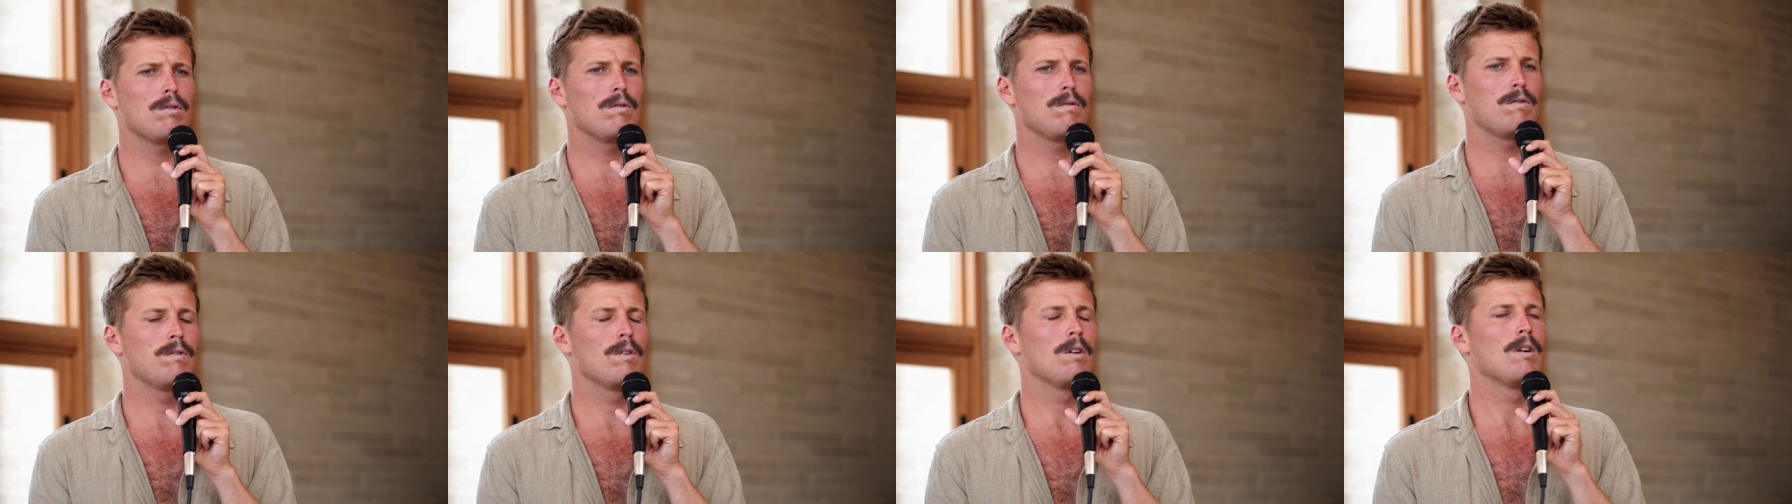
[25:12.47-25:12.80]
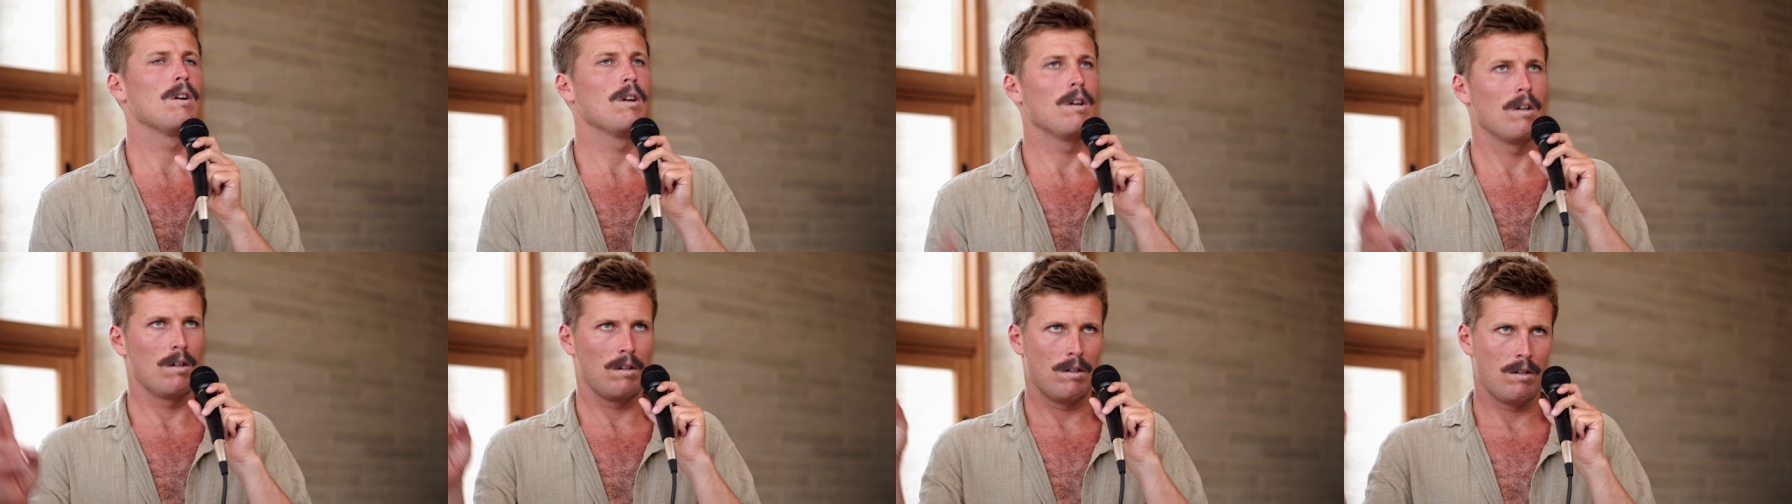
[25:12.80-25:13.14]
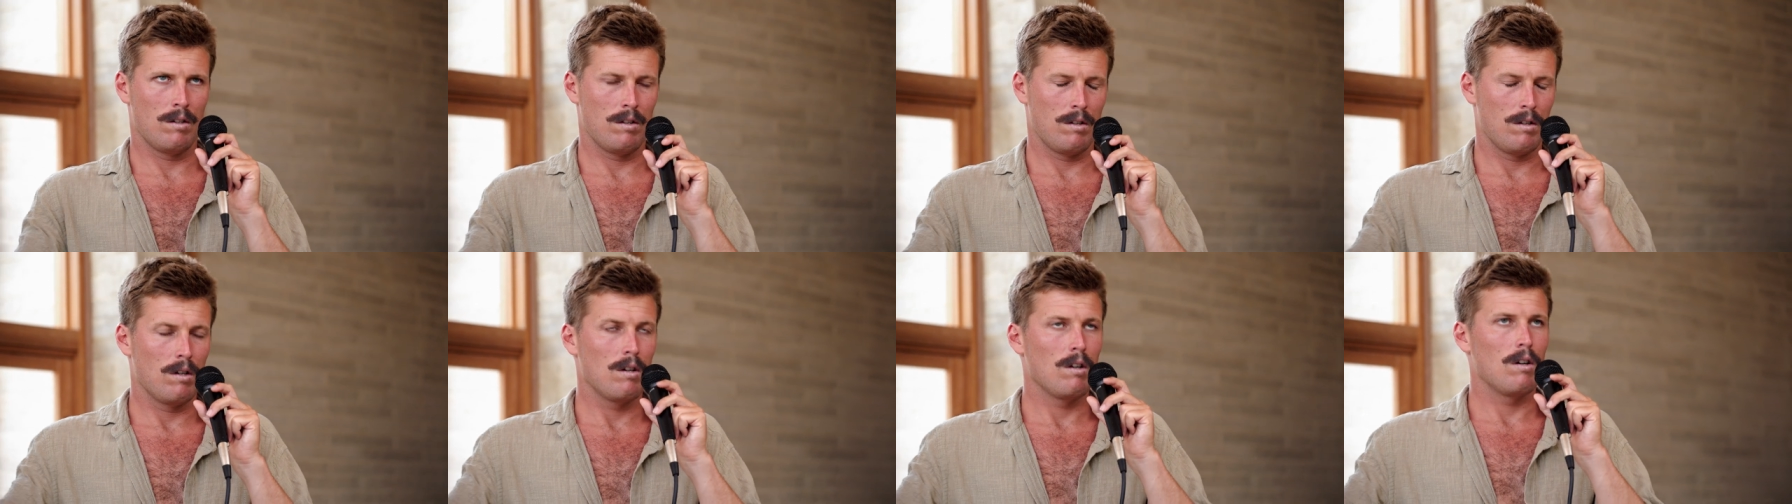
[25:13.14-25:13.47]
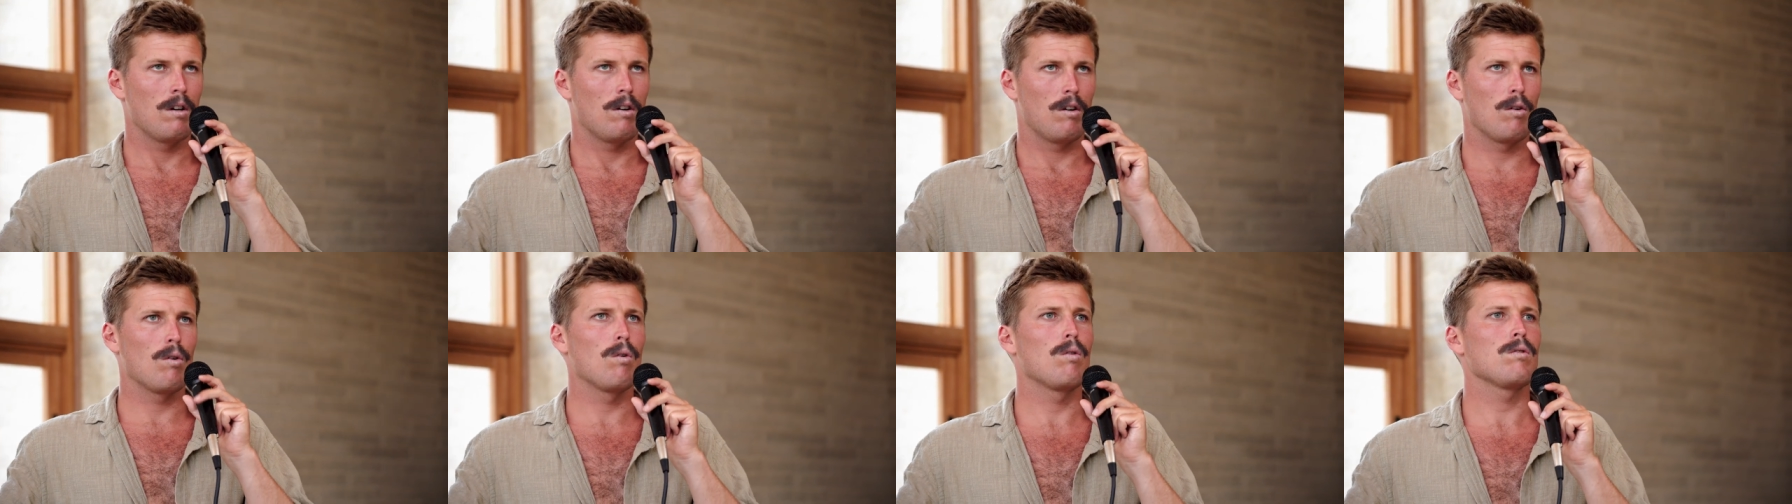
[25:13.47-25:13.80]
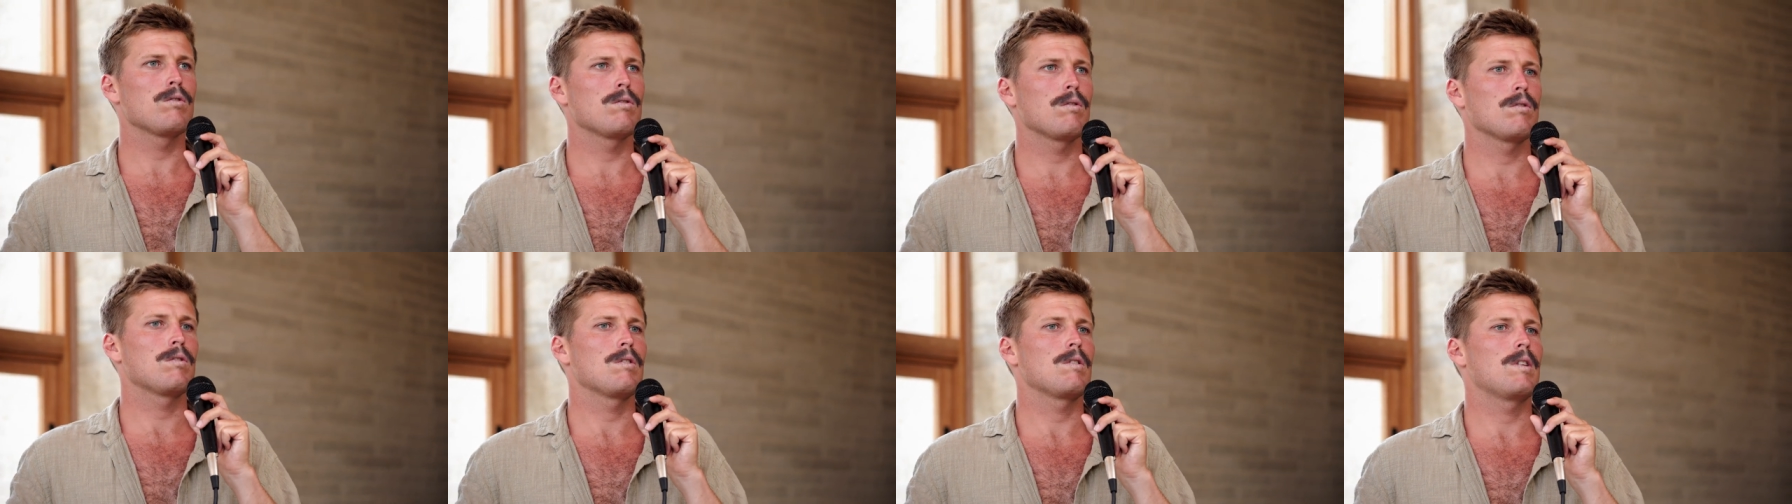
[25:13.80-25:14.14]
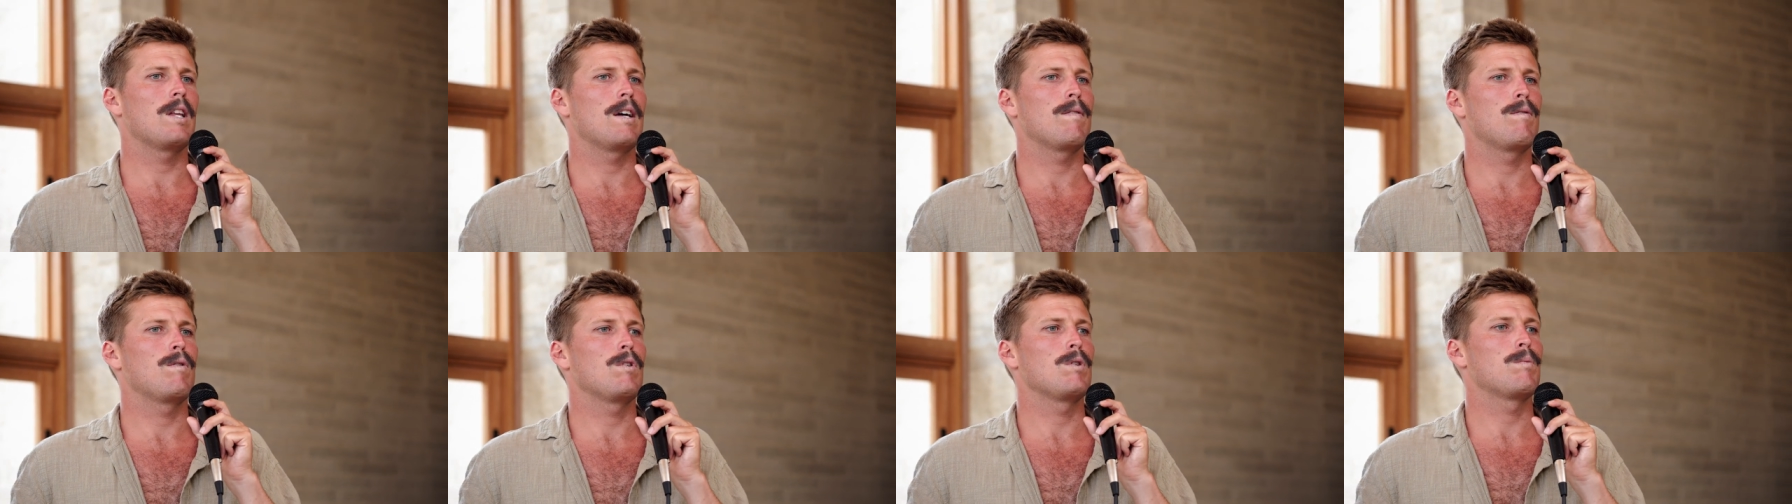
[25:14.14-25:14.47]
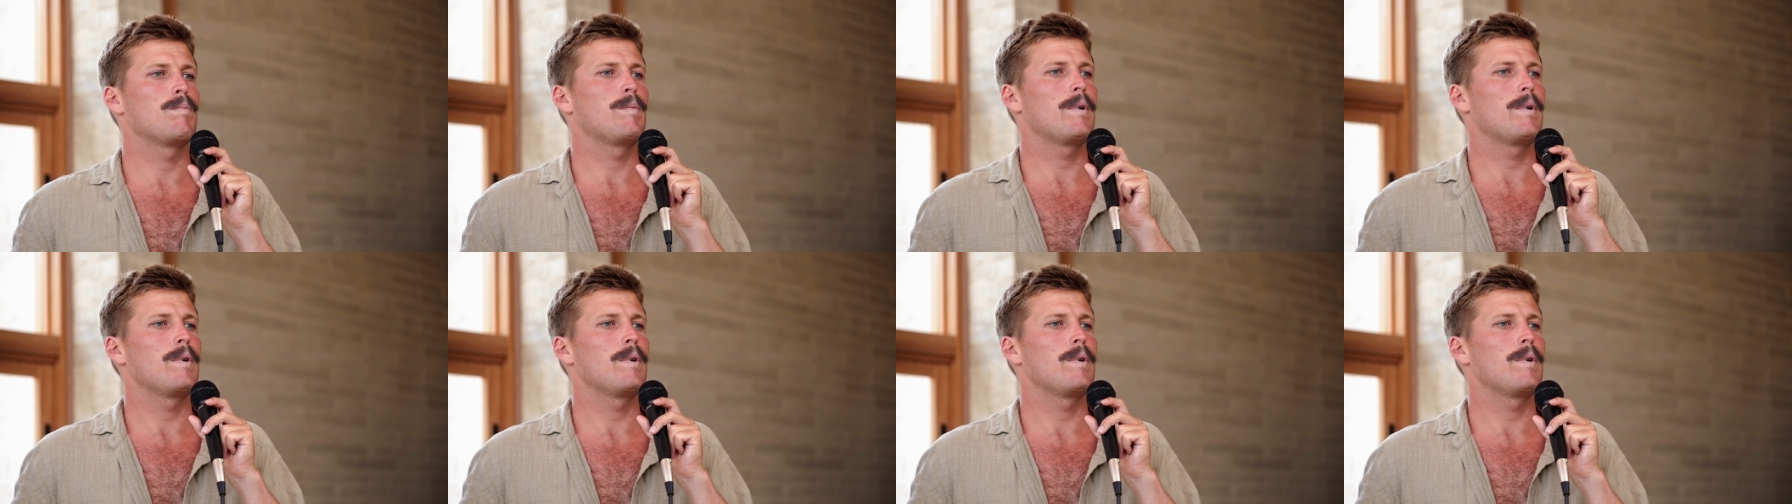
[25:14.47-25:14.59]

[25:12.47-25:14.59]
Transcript: of on all sorts of levels.